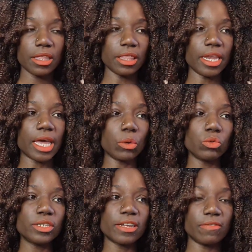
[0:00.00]
then I
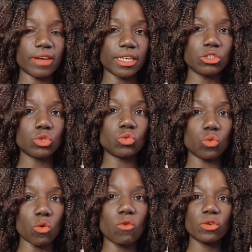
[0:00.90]
would advise you to
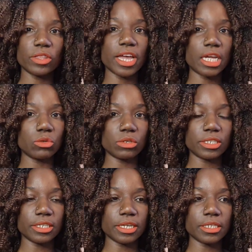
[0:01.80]
go the annual
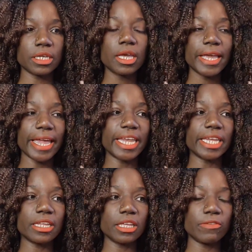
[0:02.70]
ticket.
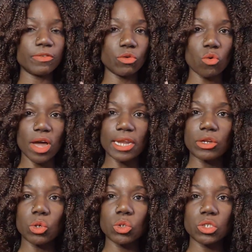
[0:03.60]
And if you are
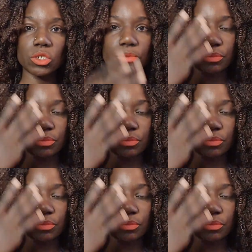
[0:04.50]
not